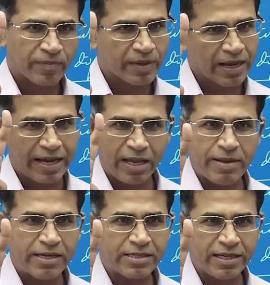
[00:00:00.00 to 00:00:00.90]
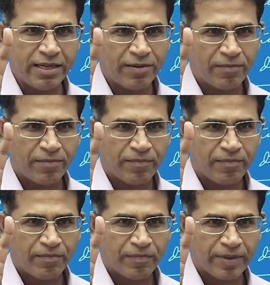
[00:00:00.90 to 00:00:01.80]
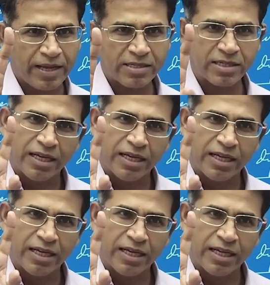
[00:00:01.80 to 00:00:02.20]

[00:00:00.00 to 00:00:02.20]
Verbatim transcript: Caribbean Sea? Yes.